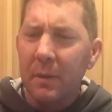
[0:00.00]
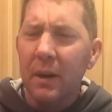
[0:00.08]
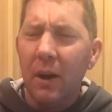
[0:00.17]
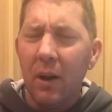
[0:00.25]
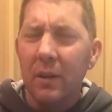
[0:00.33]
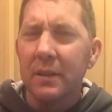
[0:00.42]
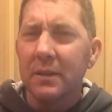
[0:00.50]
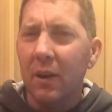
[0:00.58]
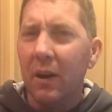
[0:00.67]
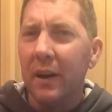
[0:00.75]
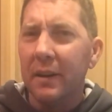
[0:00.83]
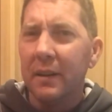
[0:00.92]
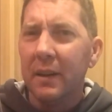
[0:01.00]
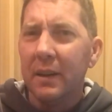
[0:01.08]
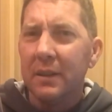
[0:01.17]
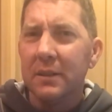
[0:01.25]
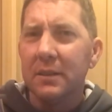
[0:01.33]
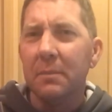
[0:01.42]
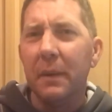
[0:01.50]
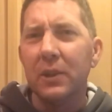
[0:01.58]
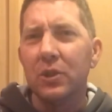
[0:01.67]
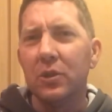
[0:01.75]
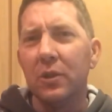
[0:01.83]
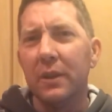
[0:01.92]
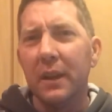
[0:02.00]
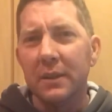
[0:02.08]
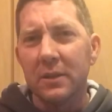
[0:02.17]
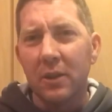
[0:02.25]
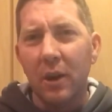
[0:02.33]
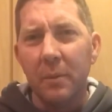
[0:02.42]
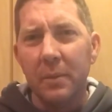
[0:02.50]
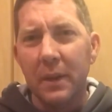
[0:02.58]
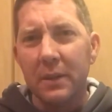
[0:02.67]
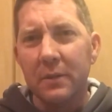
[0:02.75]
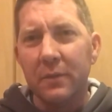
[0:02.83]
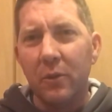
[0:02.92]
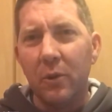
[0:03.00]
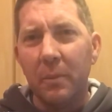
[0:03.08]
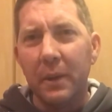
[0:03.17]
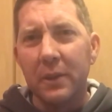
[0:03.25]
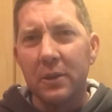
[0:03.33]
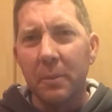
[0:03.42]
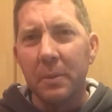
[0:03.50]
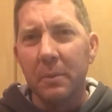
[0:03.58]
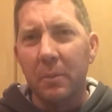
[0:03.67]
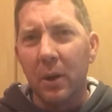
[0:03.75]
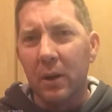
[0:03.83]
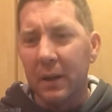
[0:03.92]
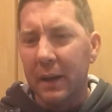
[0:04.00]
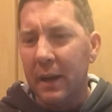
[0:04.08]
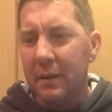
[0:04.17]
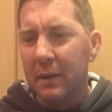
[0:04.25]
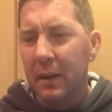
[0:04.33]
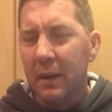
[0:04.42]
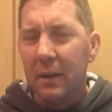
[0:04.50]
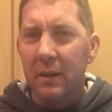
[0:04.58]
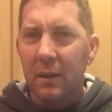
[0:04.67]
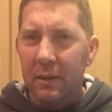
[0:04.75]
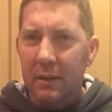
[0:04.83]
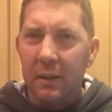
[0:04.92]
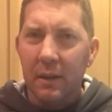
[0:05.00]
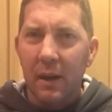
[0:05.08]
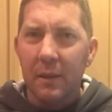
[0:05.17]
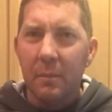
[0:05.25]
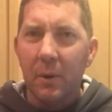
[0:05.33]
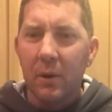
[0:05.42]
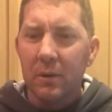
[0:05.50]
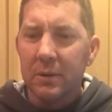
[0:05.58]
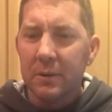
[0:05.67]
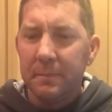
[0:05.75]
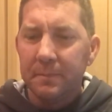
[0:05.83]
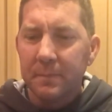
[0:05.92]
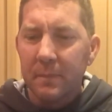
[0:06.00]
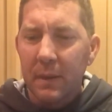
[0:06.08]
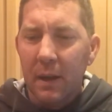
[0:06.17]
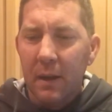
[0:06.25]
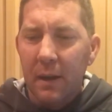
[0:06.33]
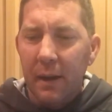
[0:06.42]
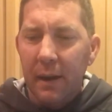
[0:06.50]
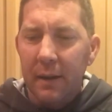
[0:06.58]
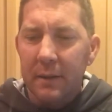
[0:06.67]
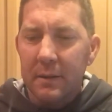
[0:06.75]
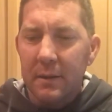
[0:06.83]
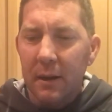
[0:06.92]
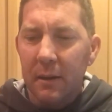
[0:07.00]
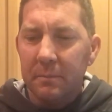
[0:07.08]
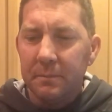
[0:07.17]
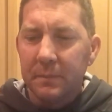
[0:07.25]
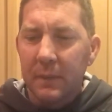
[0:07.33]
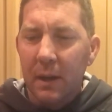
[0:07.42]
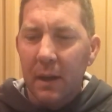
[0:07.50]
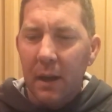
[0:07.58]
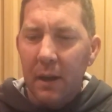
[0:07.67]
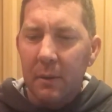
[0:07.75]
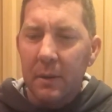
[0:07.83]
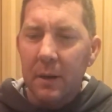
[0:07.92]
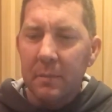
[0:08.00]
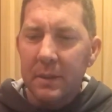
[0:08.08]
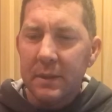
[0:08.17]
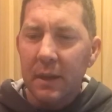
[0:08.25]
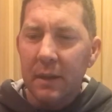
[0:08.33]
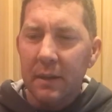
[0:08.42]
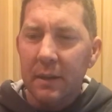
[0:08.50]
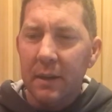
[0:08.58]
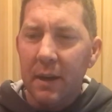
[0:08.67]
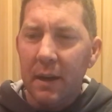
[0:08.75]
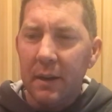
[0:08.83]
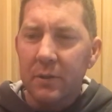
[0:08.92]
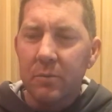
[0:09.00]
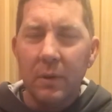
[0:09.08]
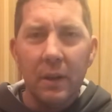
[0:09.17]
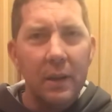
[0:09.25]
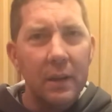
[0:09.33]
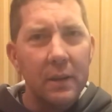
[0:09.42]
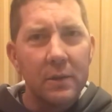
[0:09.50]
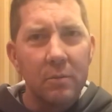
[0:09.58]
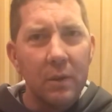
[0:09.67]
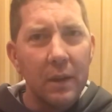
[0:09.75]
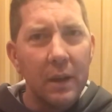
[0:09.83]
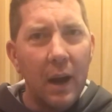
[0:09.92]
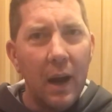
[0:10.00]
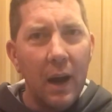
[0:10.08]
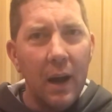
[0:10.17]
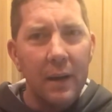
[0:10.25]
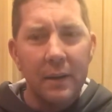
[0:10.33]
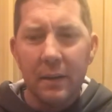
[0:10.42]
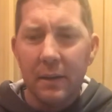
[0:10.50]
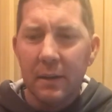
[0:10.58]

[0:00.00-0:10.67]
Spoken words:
hold it tight just to make sure that scoby doesn't form on the top of the bottle again, like the other bottles. And I'm going to be sending it out. It's really hard.